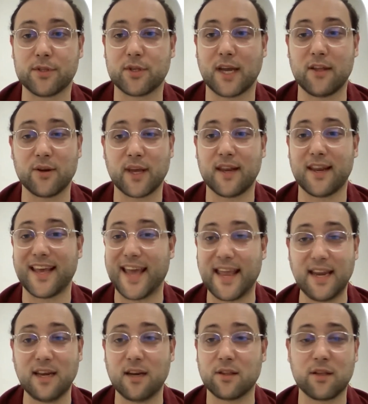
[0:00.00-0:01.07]
So I don't get
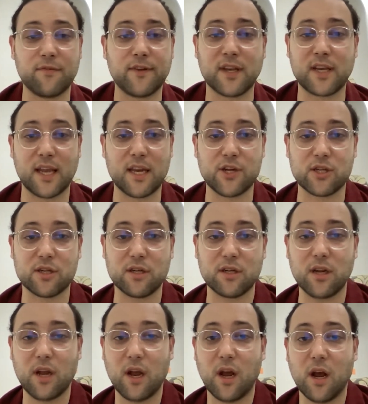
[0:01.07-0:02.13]
any
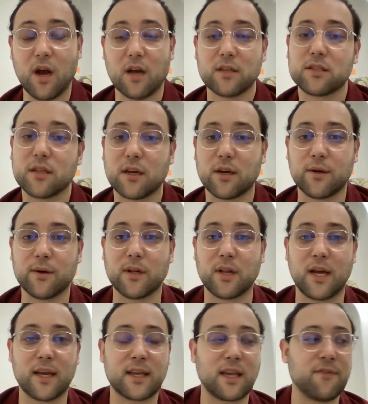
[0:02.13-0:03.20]
notification. So
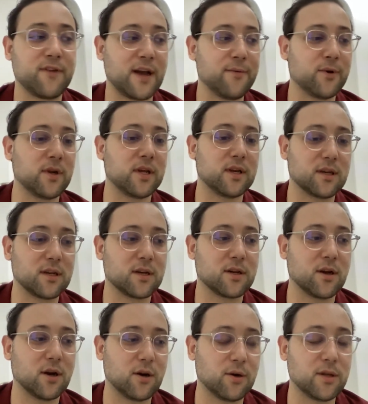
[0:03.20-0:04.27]
like if I want
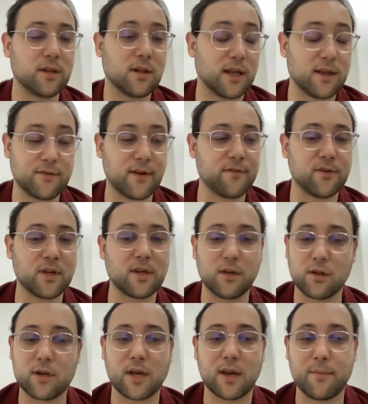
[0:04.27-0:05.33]
to
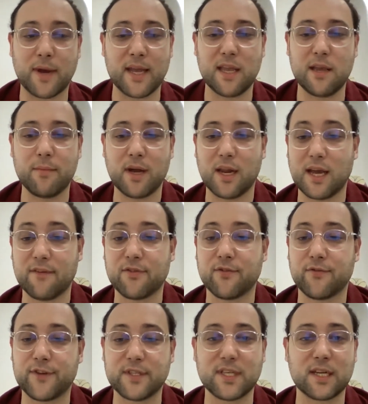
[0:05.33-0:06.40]
look at my email, I have
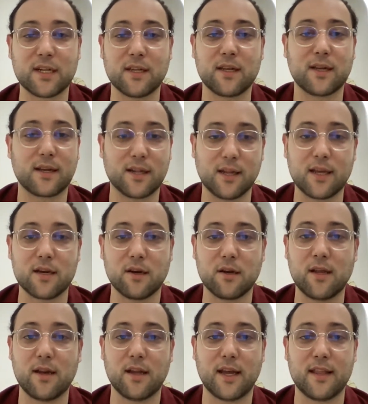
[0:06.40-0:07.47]
to physically click on
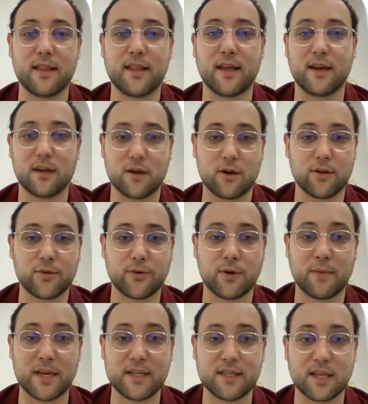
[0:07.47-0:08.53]
it and then go through
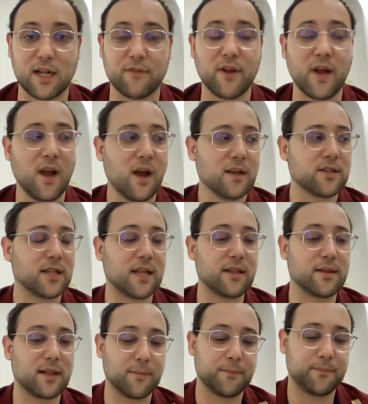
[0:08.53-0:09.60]
it myself. So
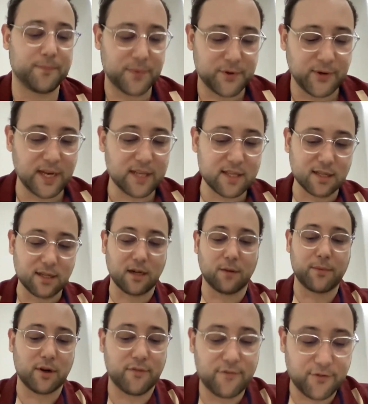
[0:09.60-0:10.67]
that creates a
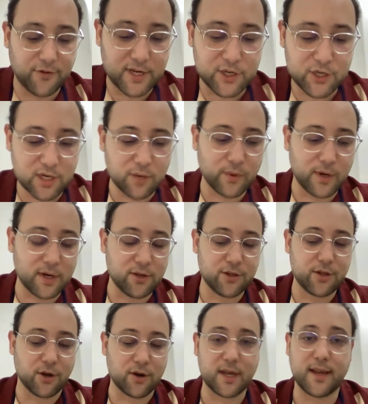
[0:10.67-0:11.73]
little bit of friction where you
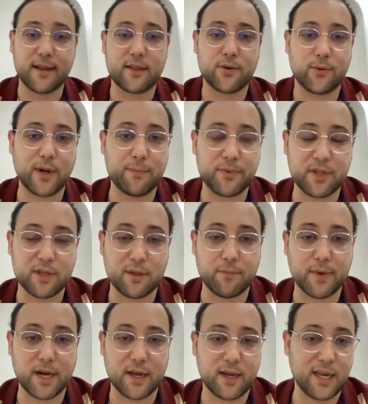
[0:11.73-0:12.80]
don't get interrupted
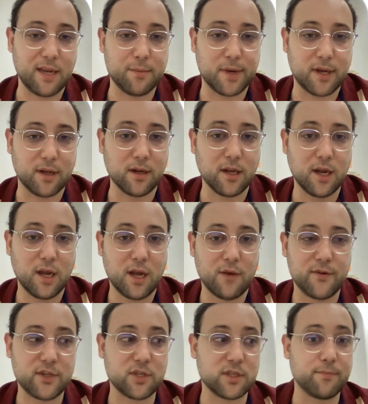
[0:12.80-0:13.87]
by email,
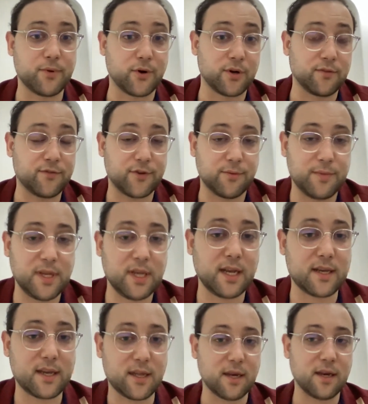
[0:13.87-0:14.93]
which is important for me.
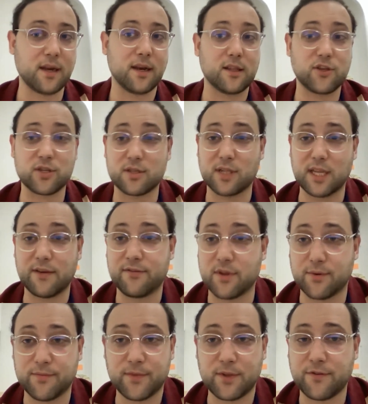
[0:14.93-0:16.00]
I can just leave
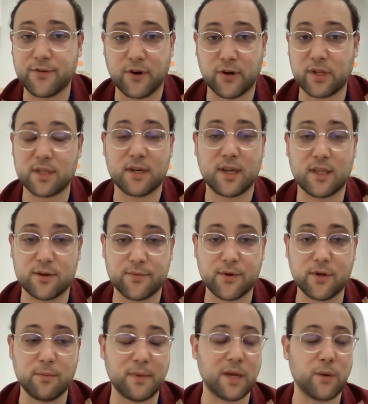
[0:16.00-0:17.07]
the phone in another
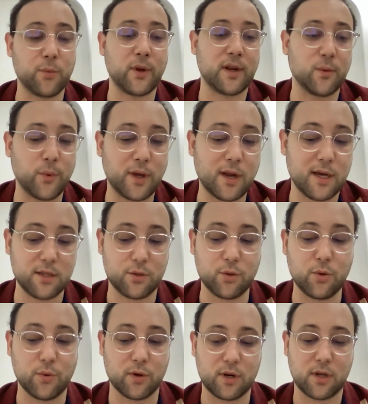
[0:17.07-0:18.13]
room. And when I
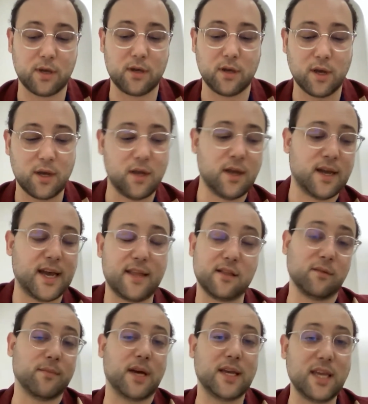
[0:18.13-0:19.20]
do want to
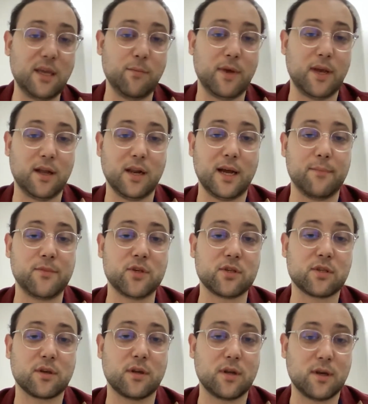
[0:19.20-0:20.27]
handle my email, I'm
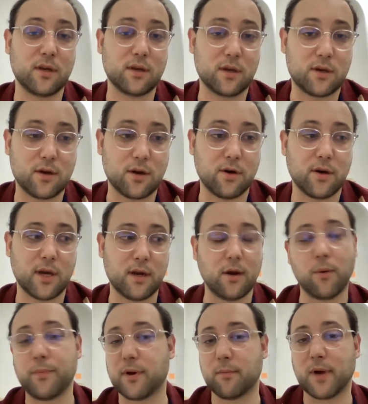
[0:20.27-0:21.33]
just going to go and
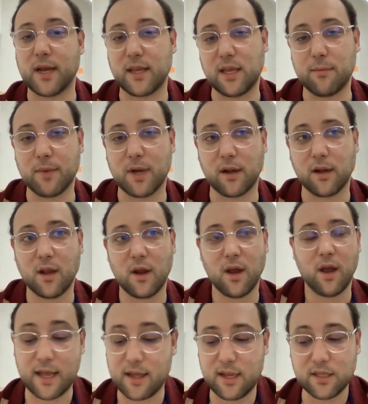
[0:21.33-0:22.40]
open my email.
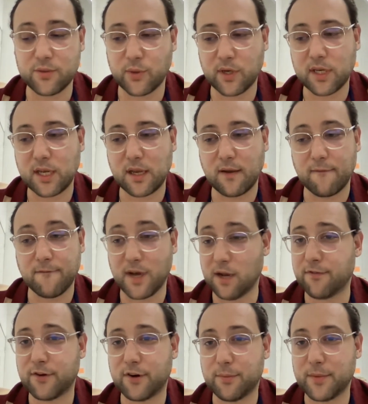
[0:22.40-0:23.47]
That is working
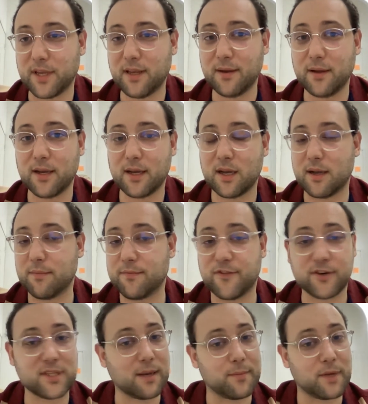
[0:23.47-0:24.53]
well for me.
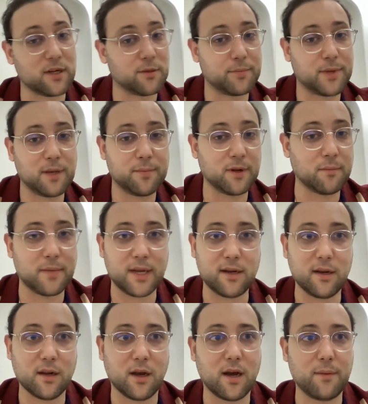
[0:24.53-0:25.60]
For some other people, might
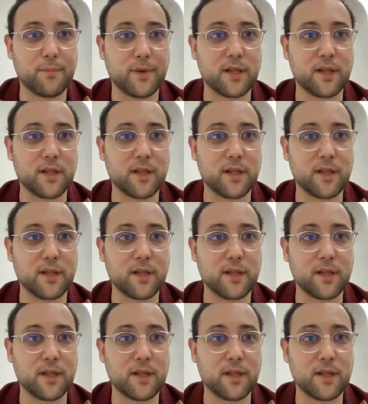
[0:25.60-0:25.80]
not.